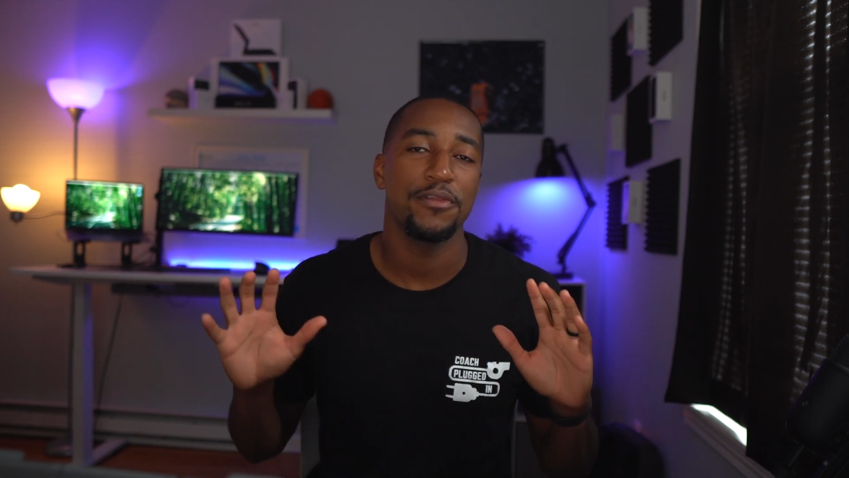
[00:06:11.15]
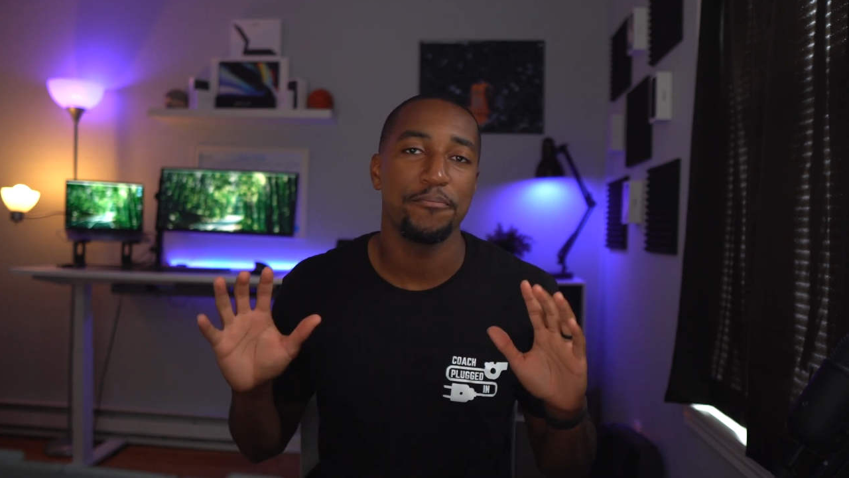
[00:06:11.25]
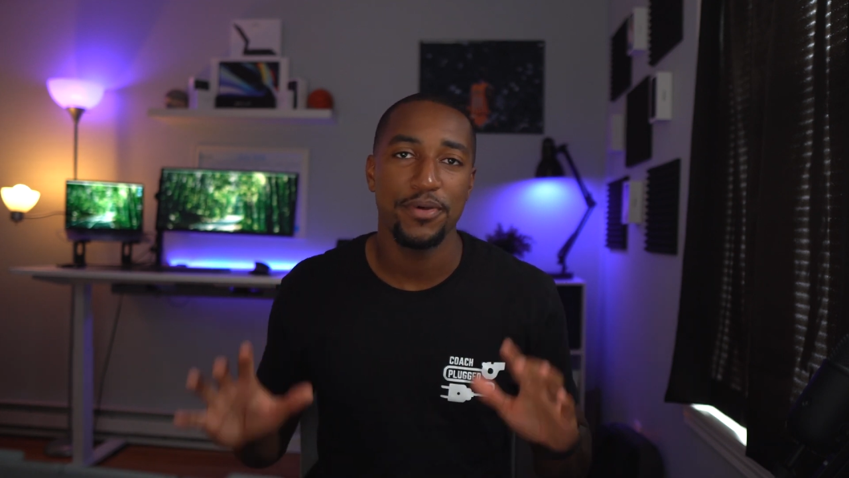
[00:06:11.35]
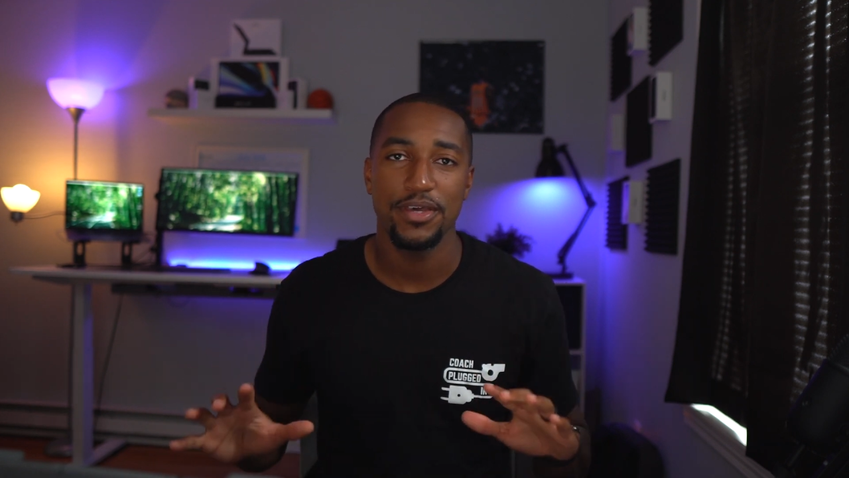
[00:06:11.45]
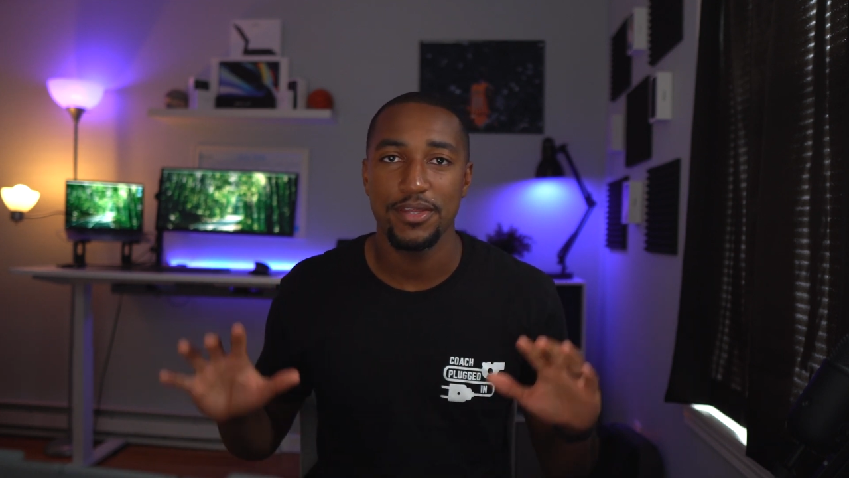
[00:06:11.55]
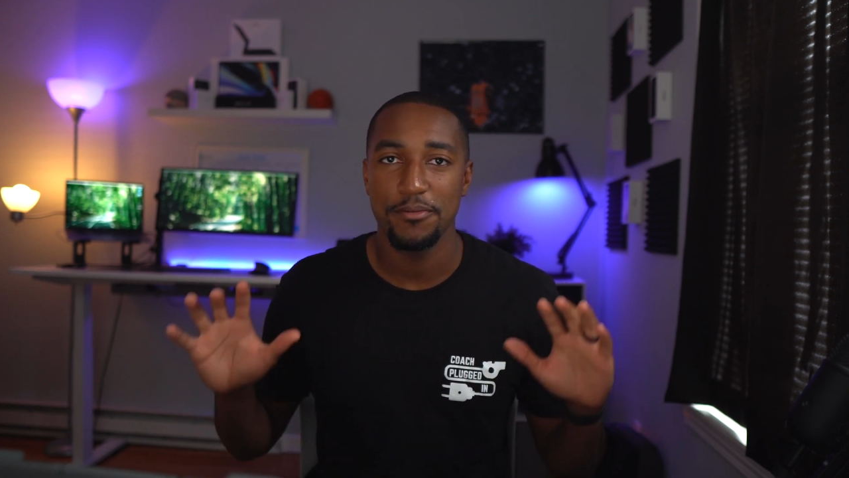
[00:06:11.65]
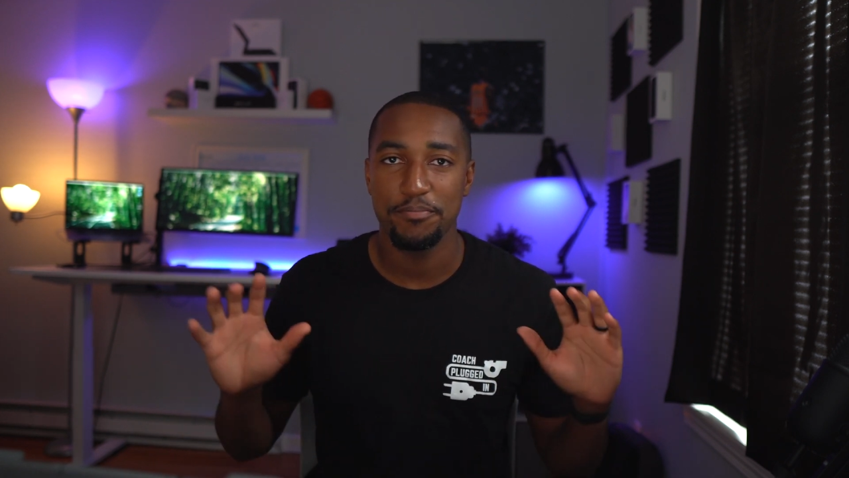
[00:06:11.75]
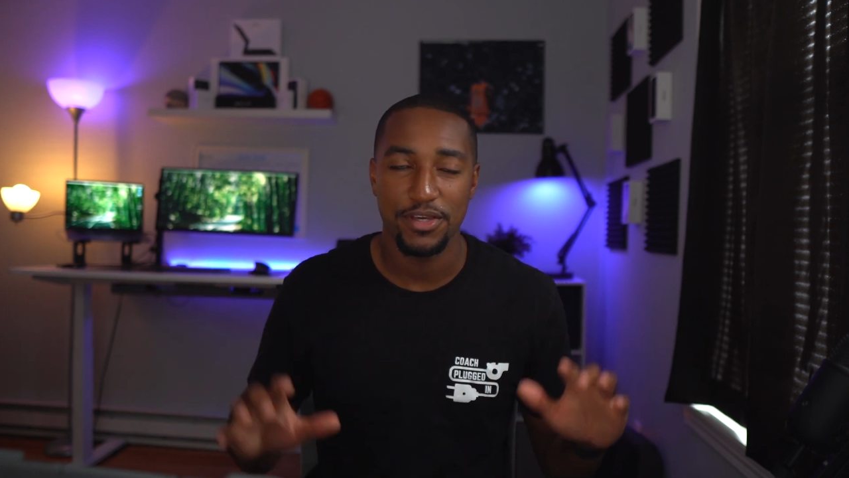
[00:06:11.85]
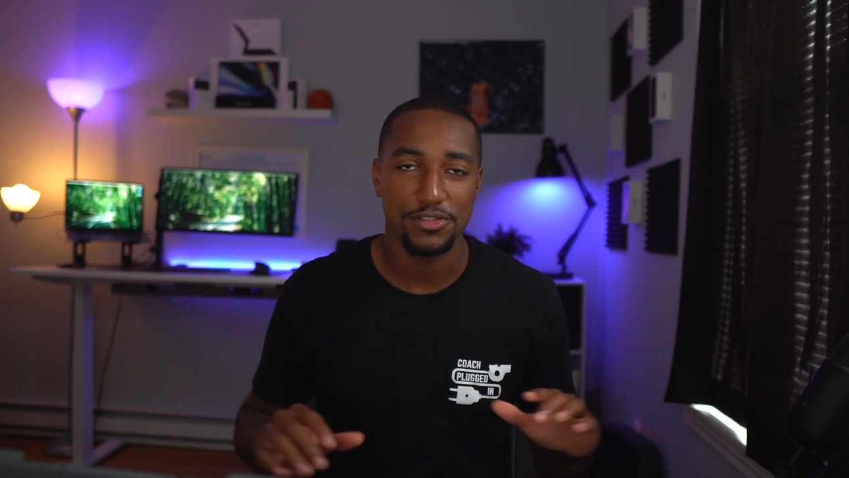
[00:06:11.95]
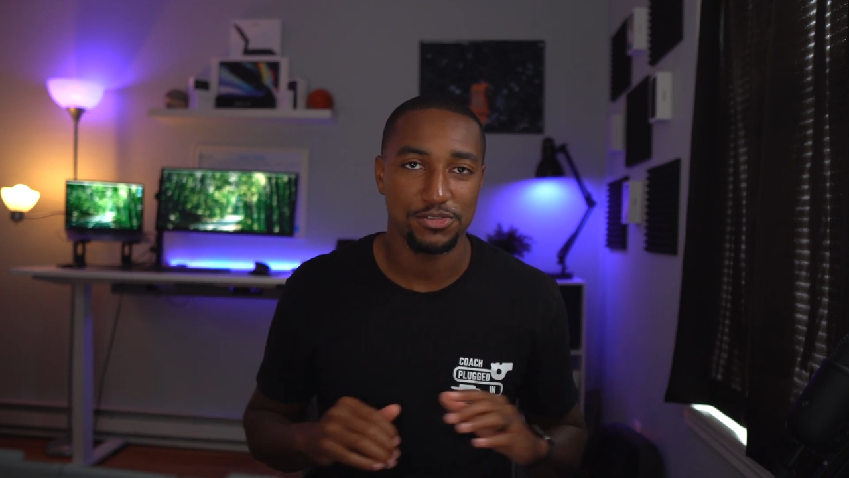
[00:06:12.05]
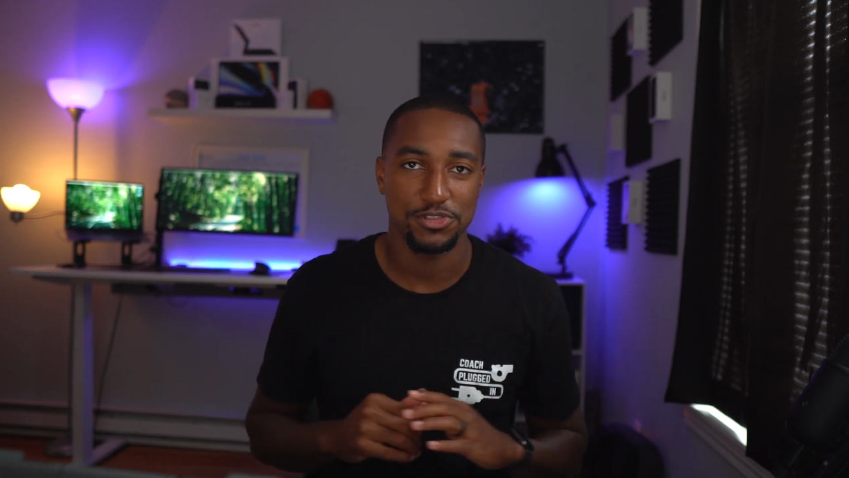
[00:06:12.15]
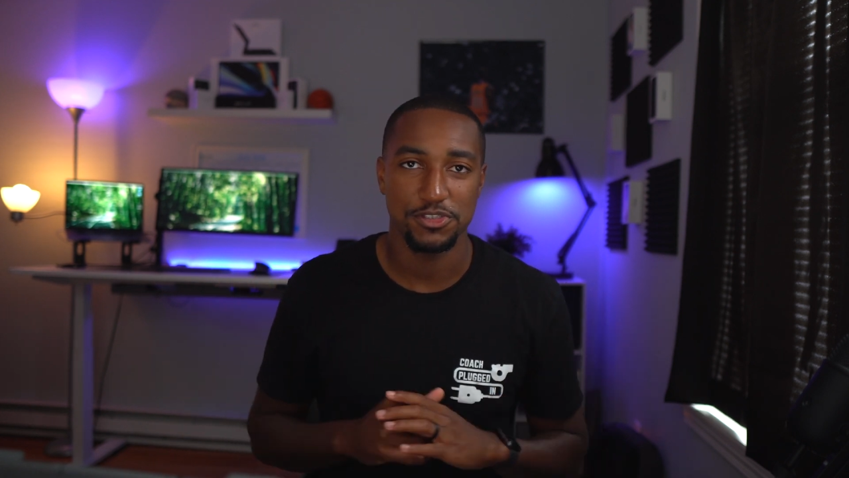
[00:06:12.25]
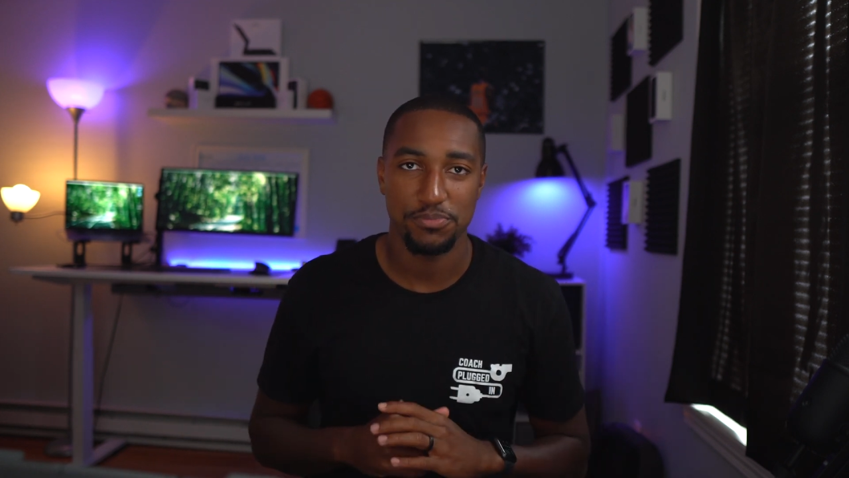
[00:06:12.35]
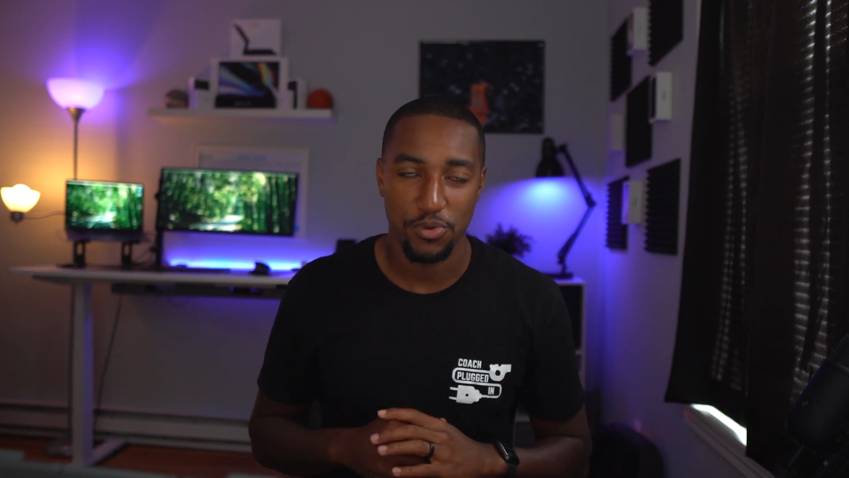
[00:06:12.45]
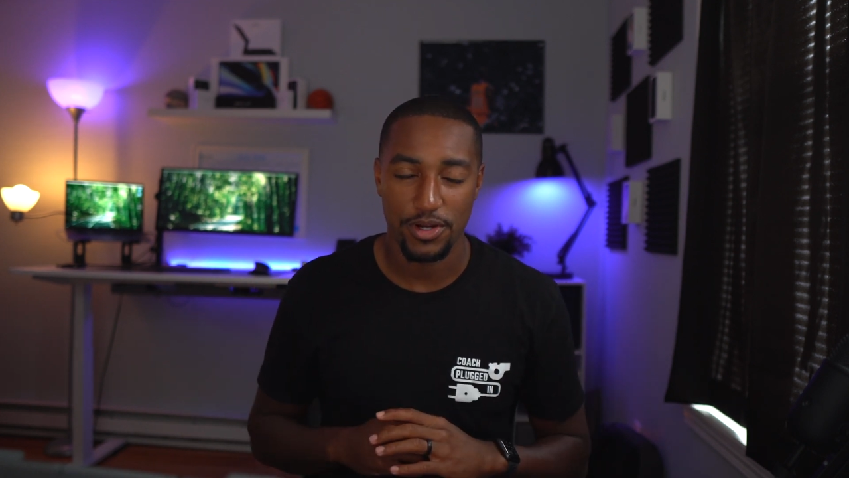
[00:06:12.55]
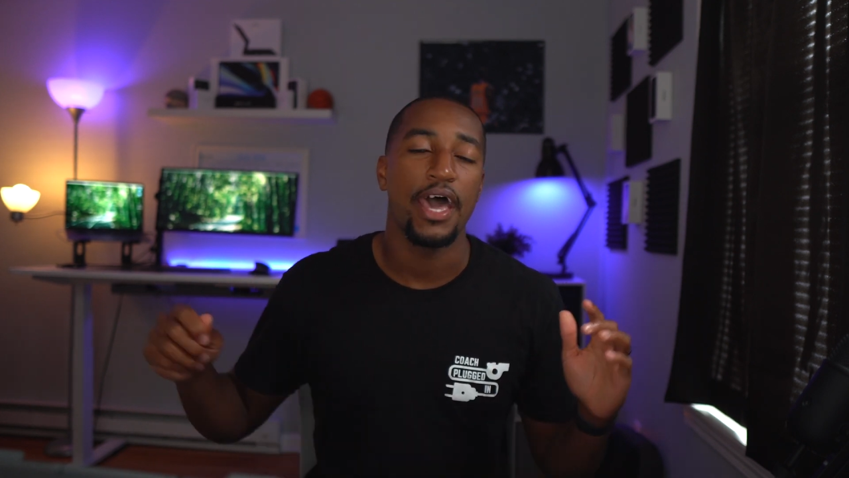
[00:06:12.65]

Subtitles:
pen pencil support.